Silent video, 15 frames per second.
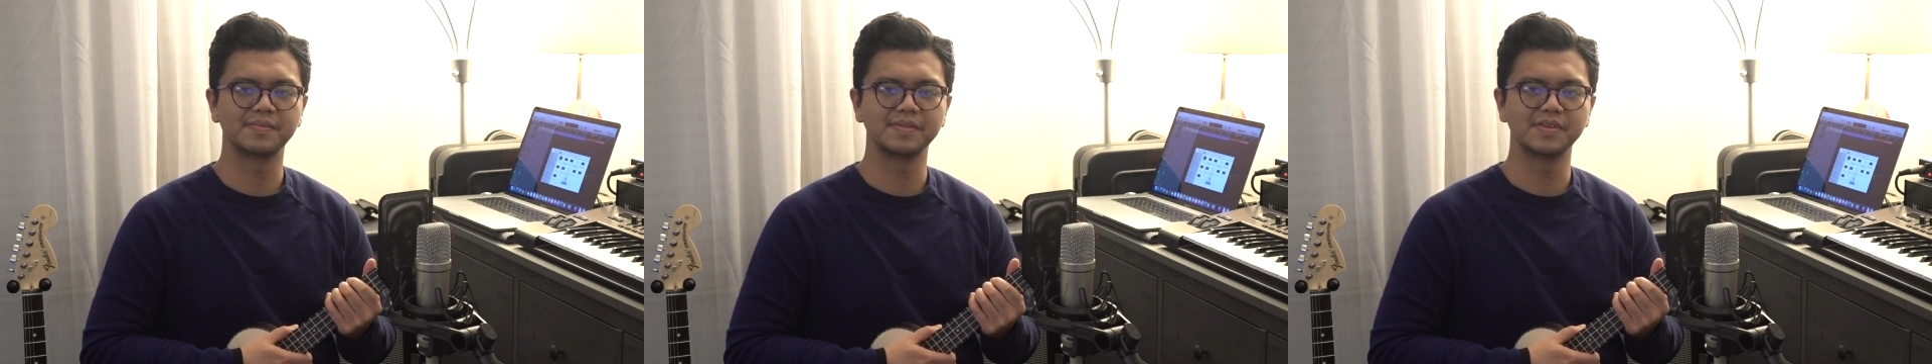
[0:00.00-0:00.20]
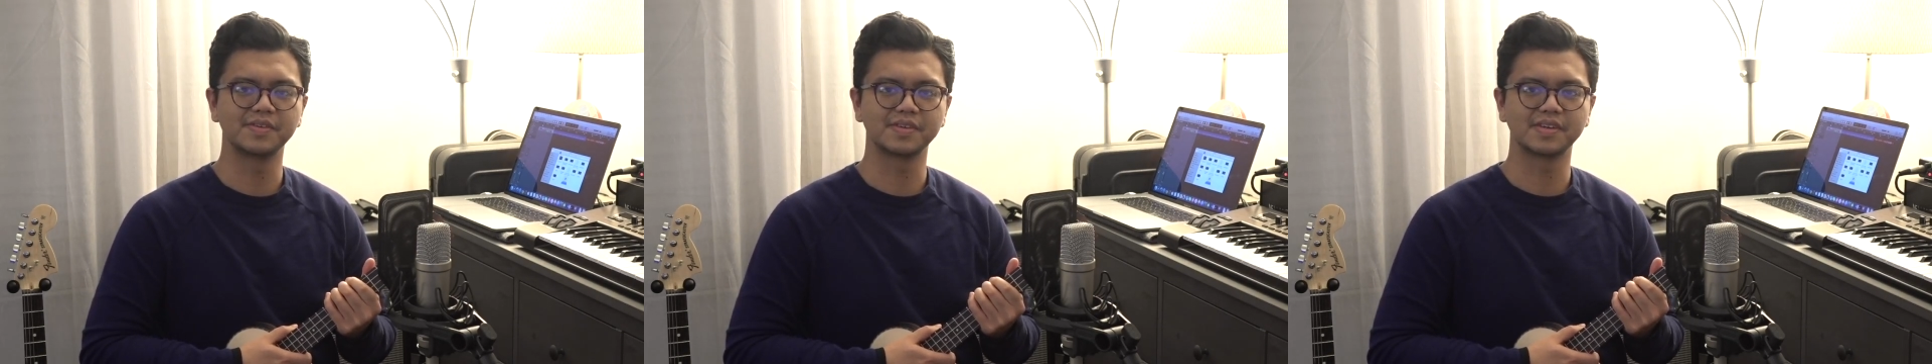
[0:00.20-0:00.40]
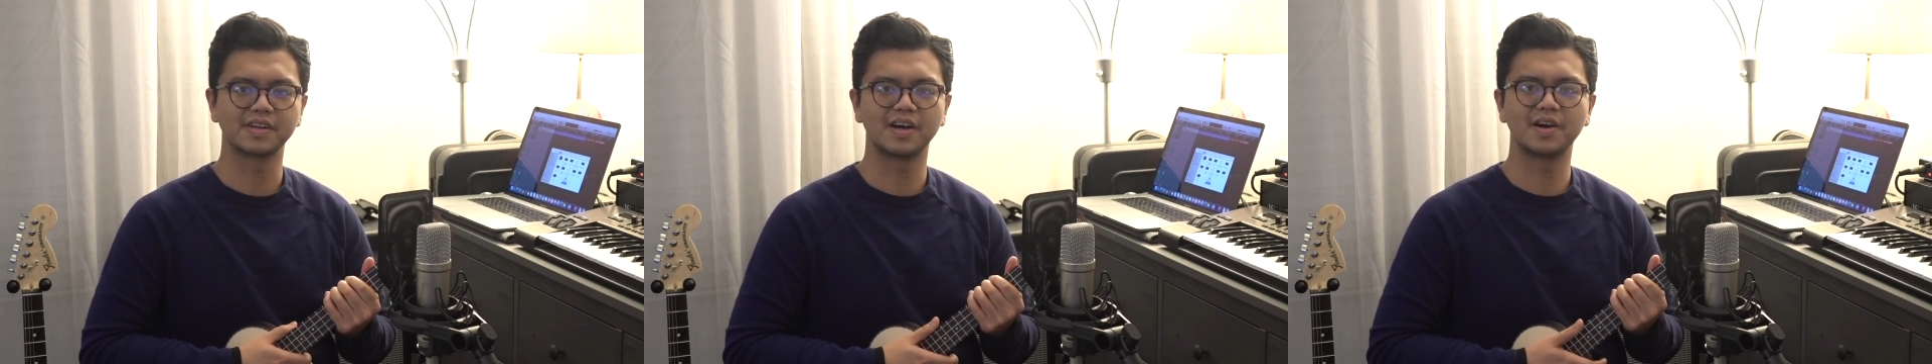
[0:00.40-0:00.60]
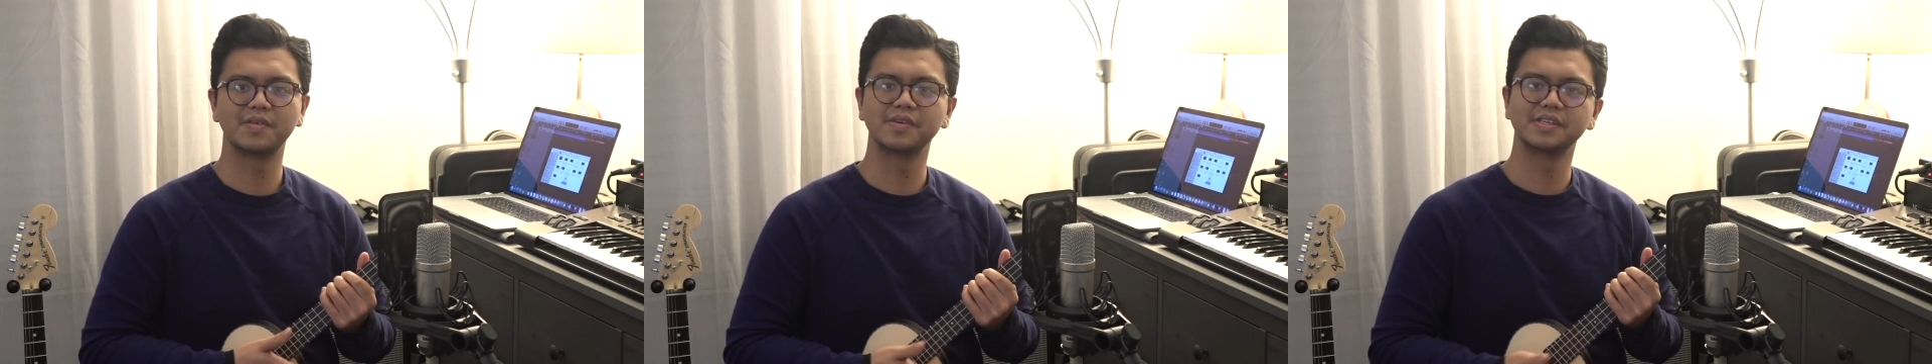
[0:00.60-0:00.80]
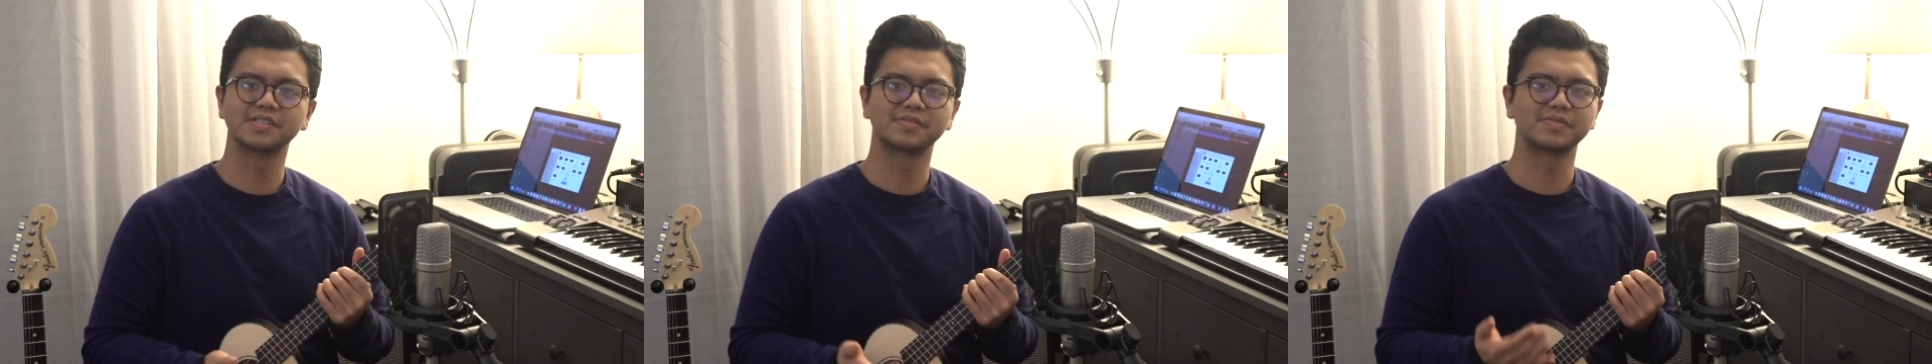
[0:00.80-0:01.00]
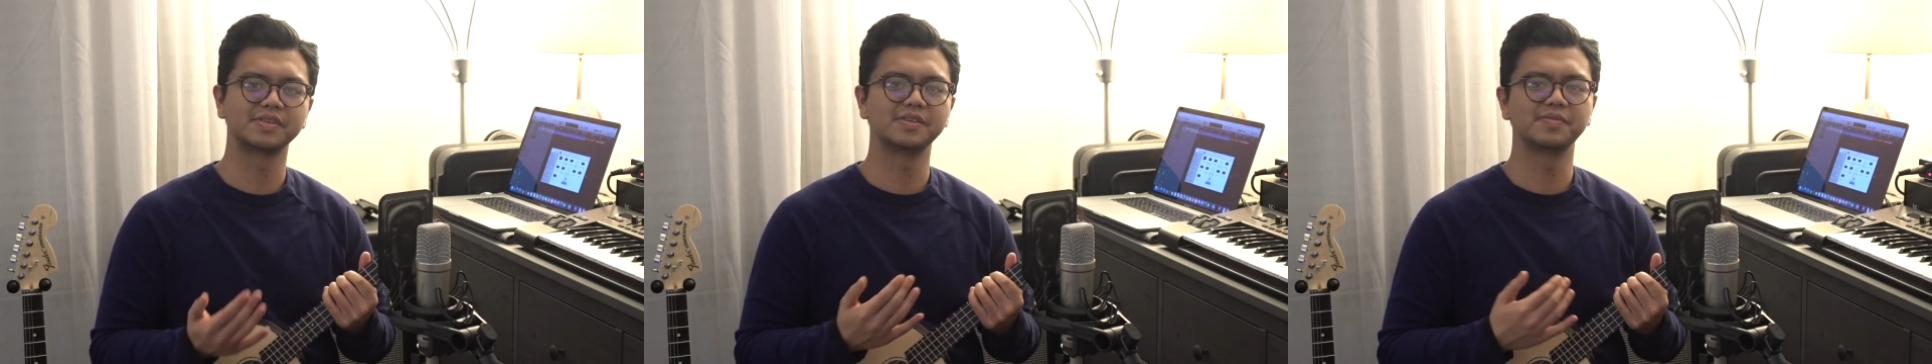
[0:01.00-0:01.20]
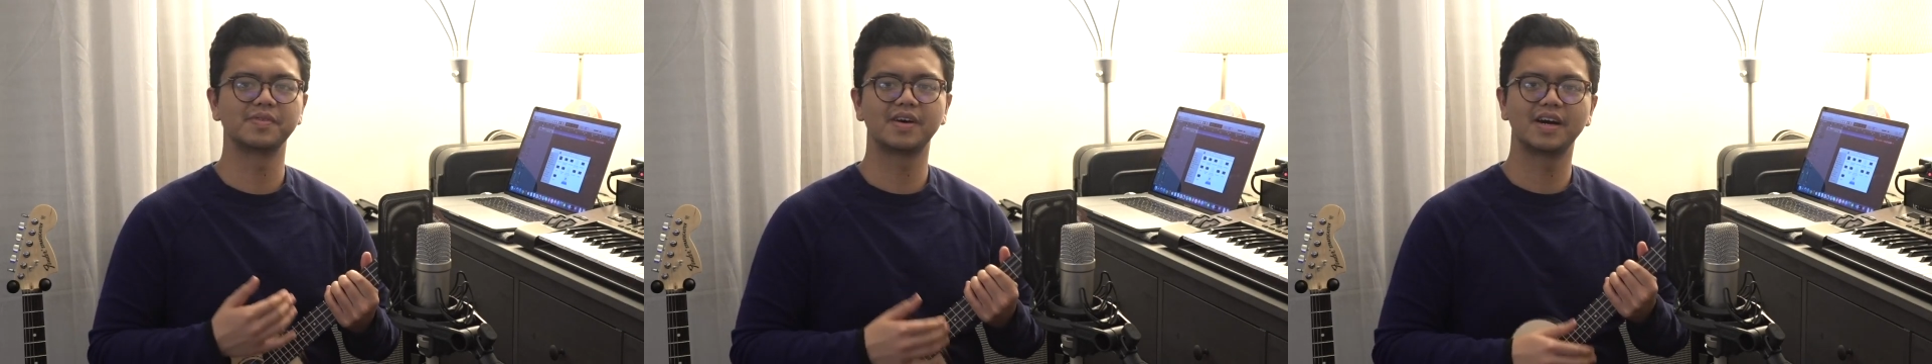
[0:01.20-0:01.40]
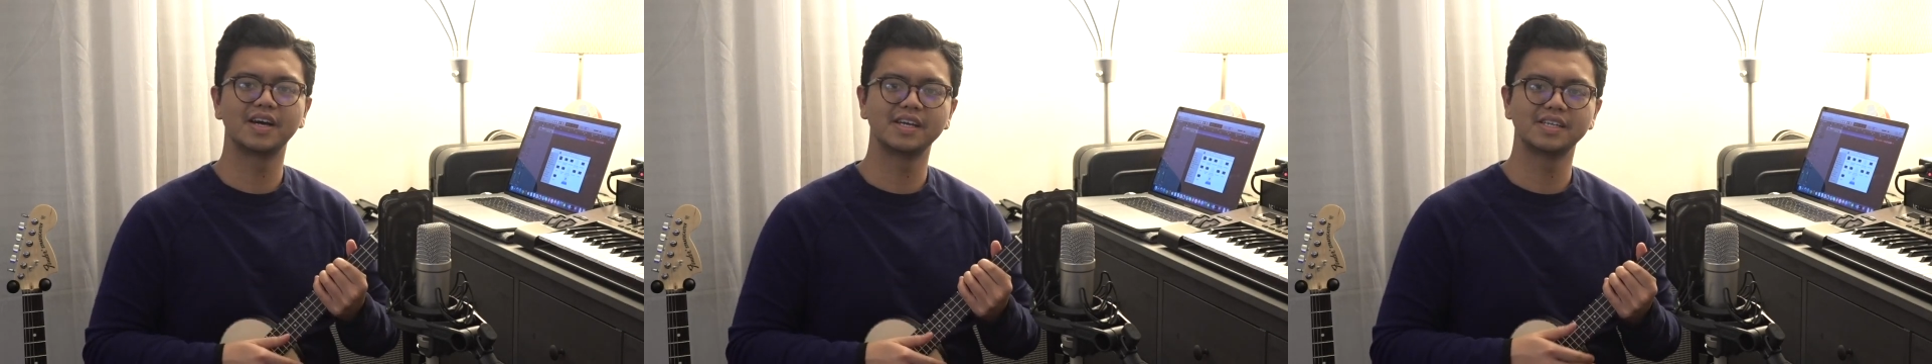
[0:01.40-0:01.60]
You can always
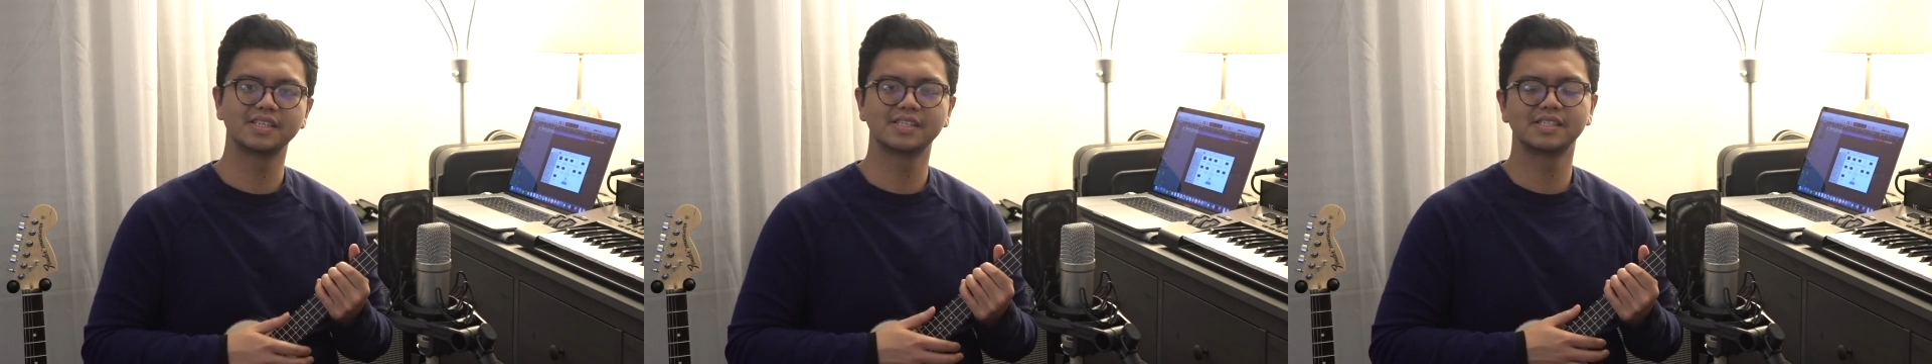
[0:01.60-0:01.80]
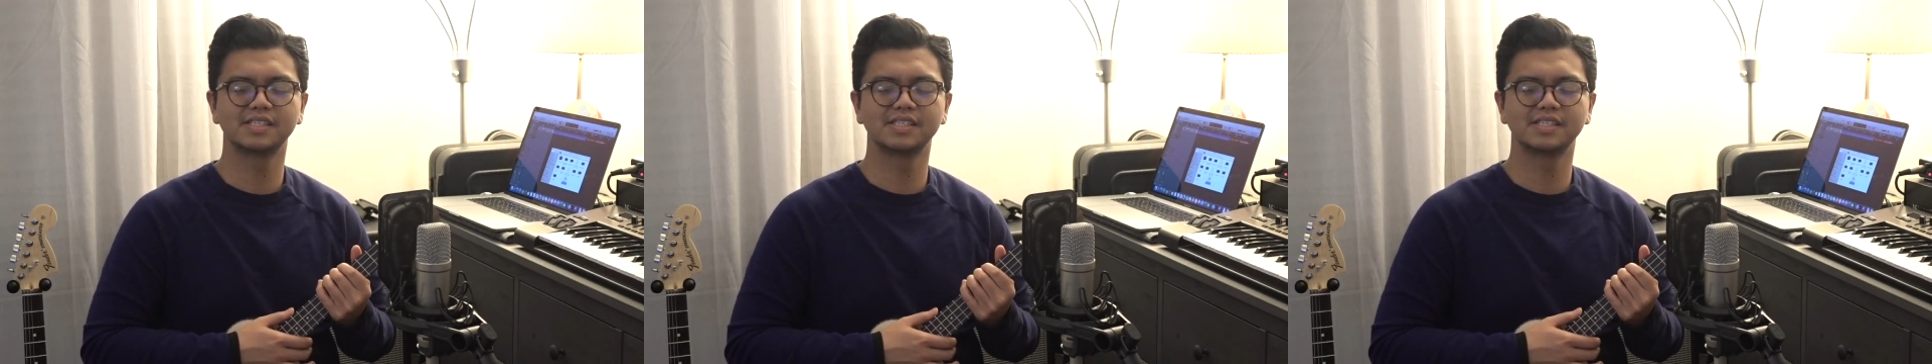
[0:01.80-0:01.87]
rewind